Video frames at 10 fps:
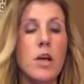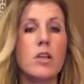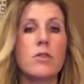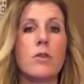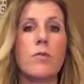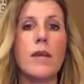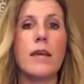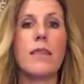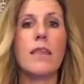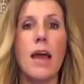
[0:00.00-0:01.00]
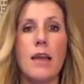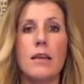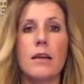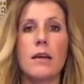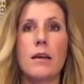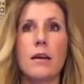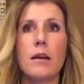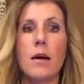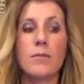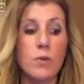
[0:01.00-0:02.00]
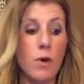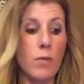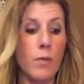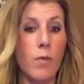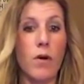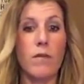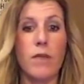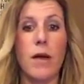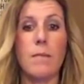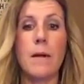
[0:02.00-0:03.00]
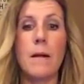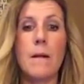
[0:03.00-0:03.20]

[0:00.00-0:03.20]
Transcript: so that we can then absorb more of them.